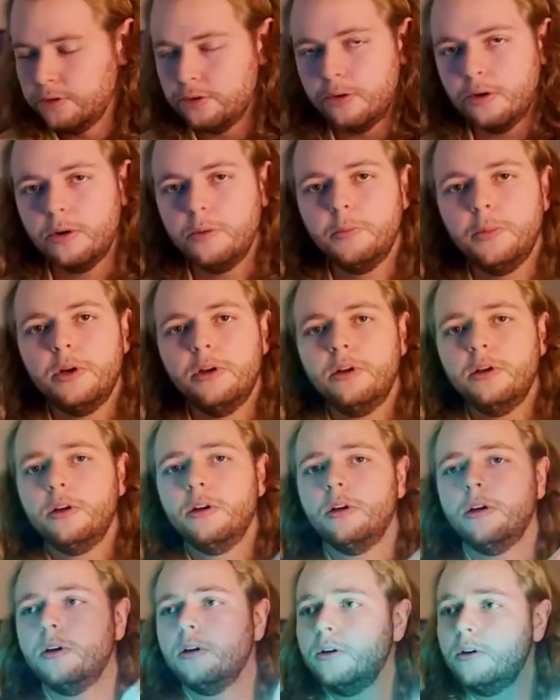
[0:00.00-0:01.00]
your arm,
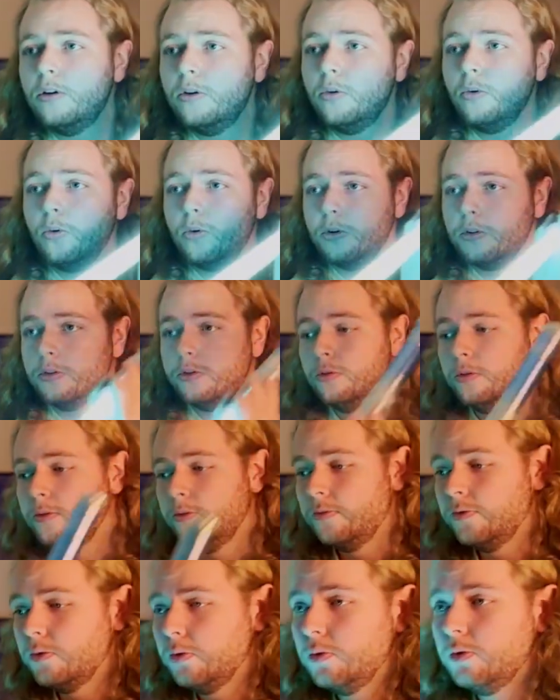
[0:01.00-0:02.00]
or do the
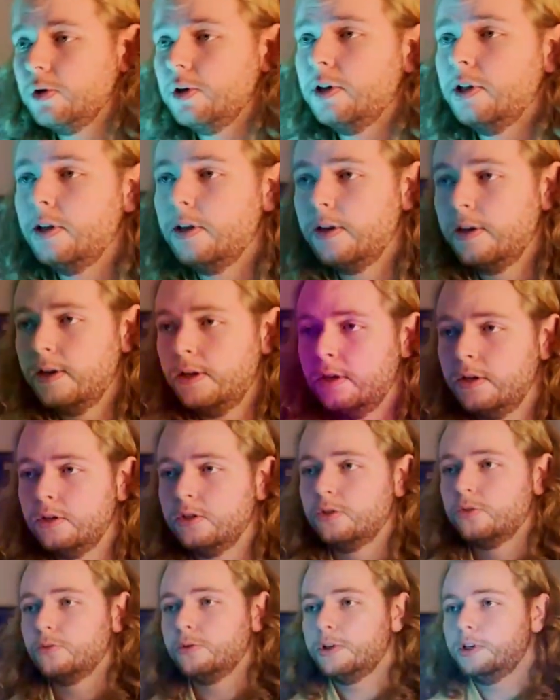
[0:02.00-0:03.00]
full
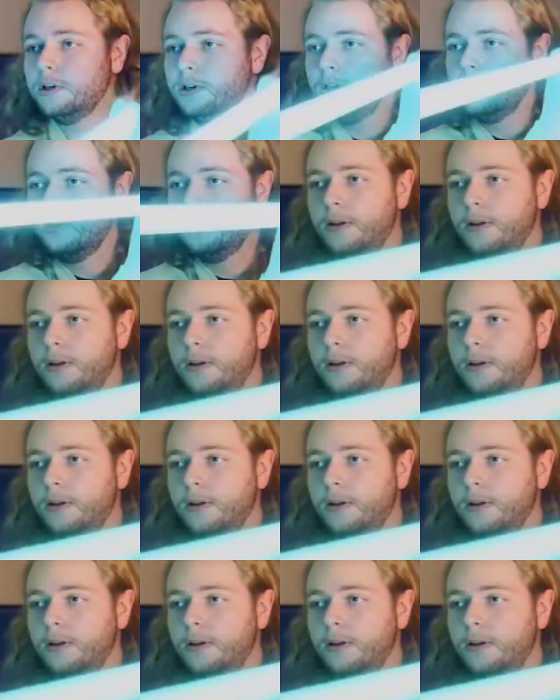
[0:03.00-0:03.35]
swing.